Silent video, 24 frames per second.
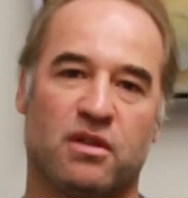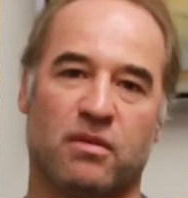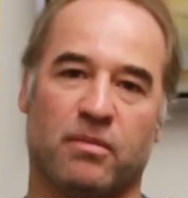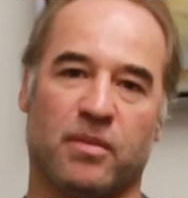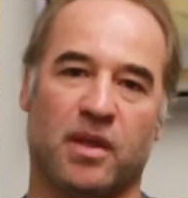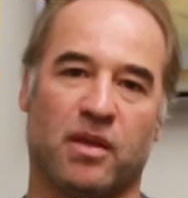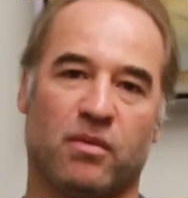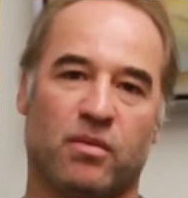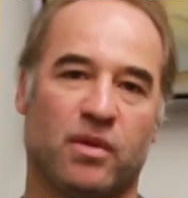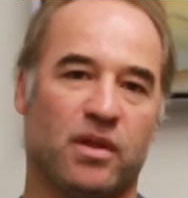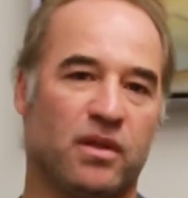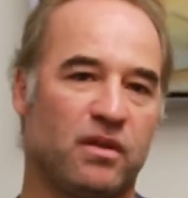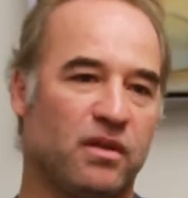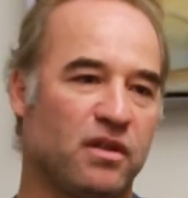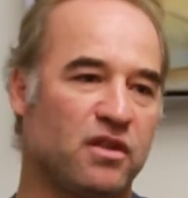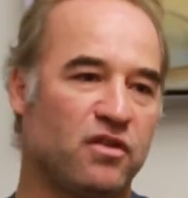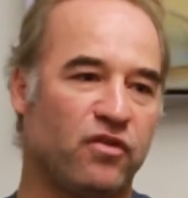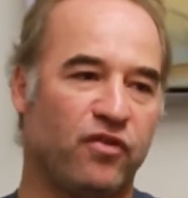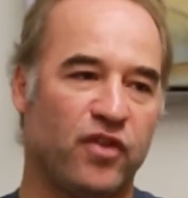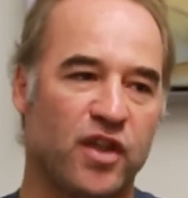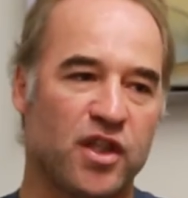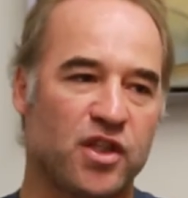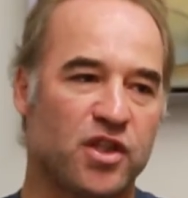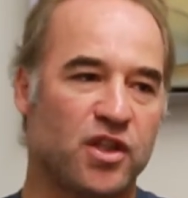to me, whether it's
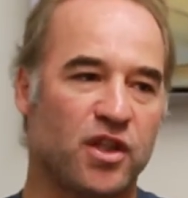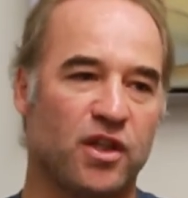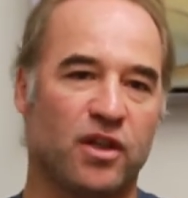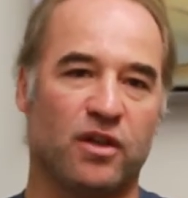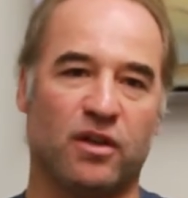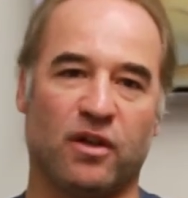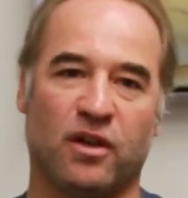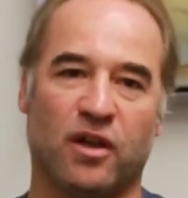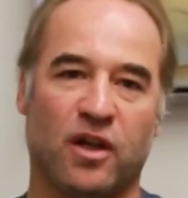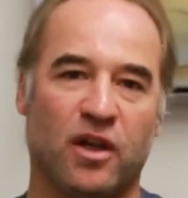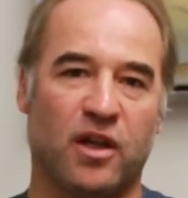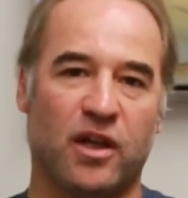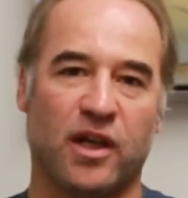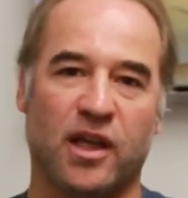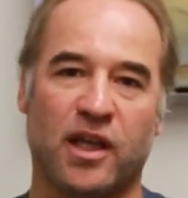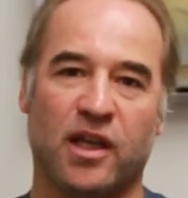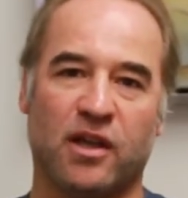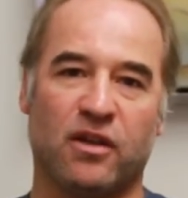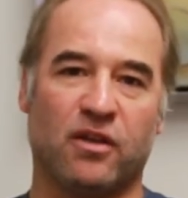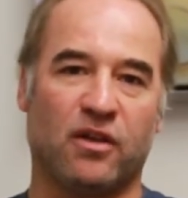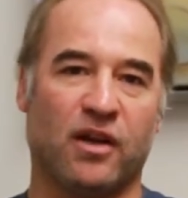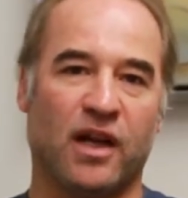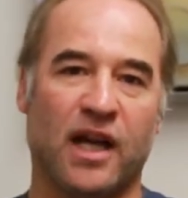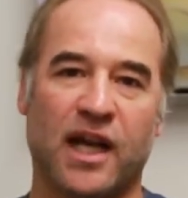fishing or
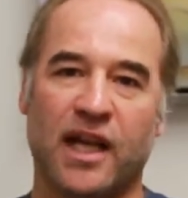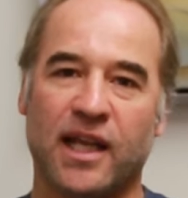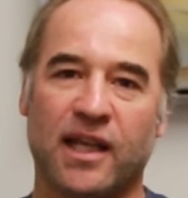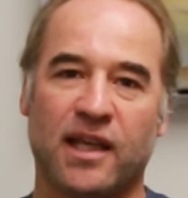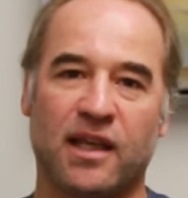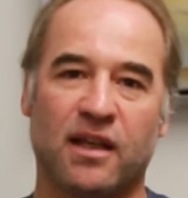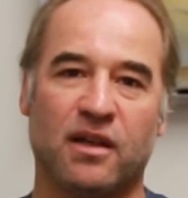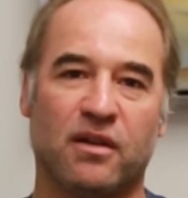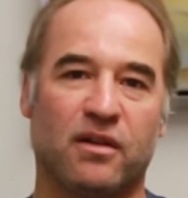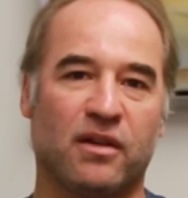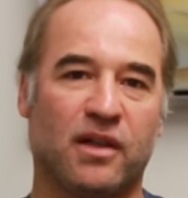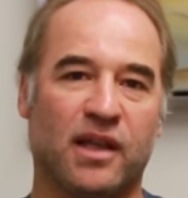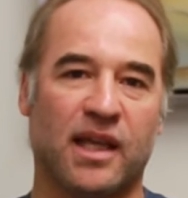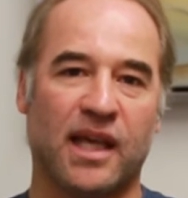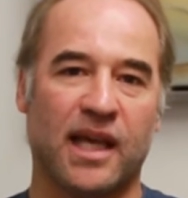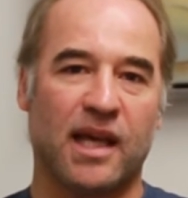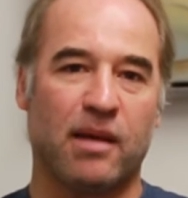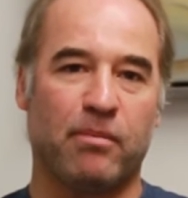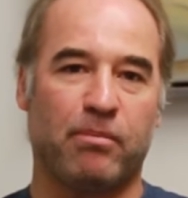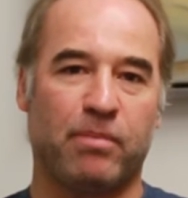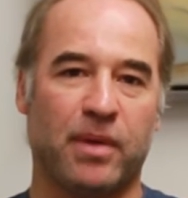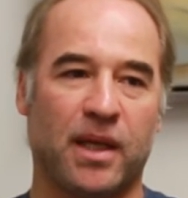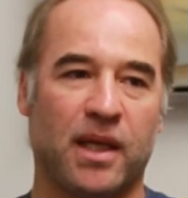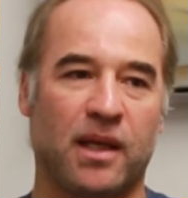hunting or hiking or
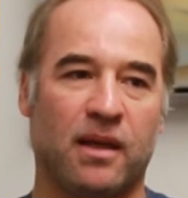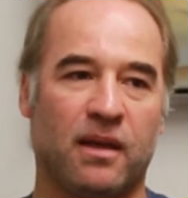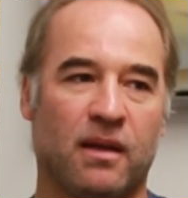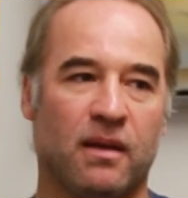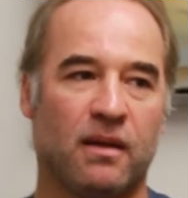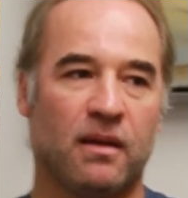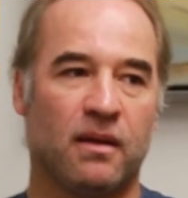camping.